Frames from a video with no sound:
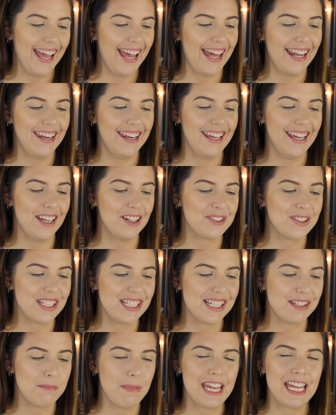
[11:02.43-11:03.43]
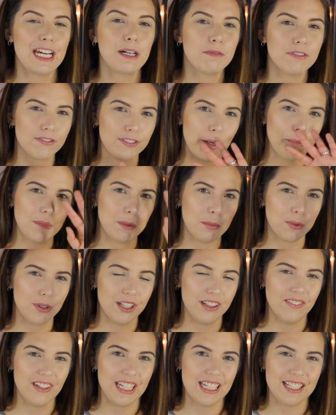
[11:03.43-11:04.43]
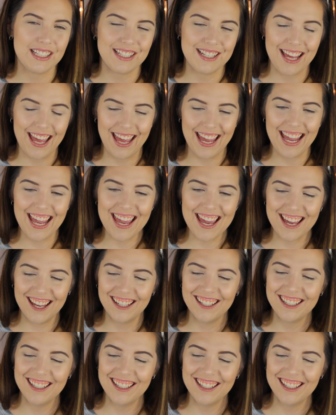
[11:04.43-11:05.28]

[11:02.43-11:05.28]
and it was makeup from the previous day.